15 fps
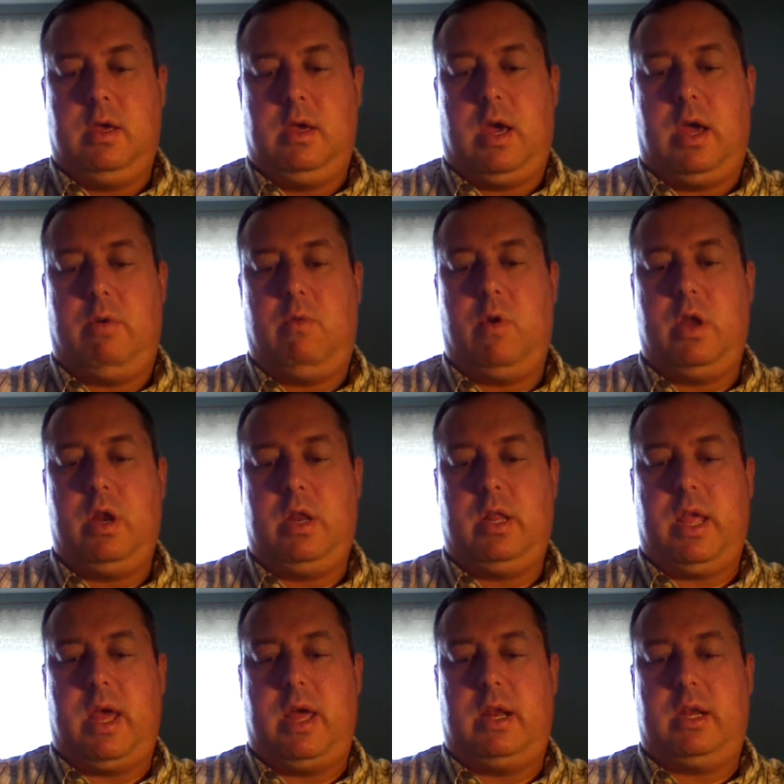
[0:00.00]
I want
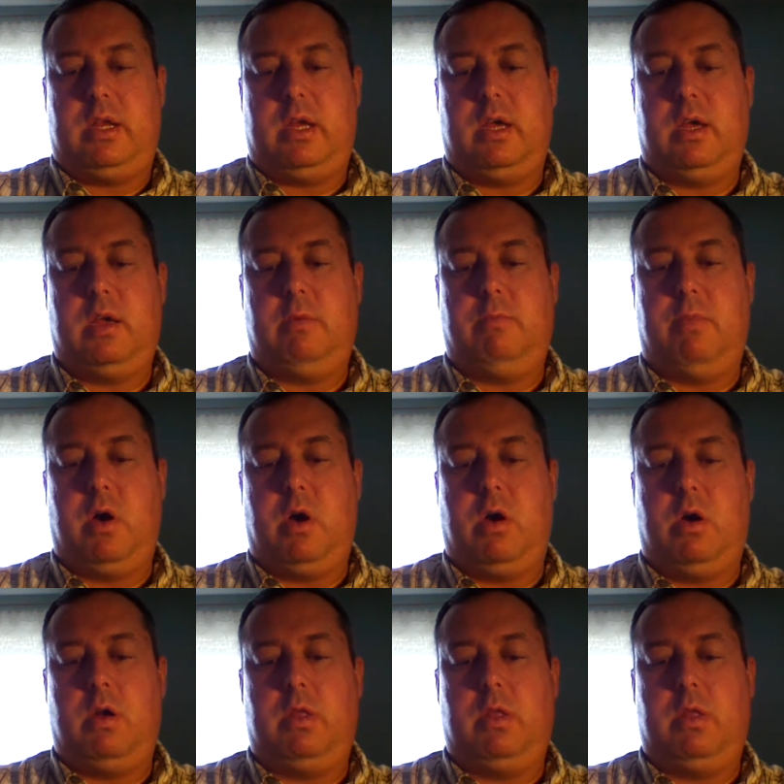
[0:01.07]
that ball,